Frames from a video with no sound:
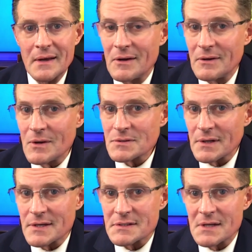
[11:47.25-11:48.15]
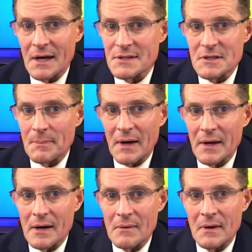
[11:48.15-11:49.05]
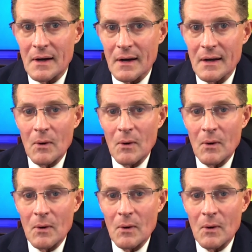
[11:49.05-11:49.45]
you're usually snug as a bug in a rug.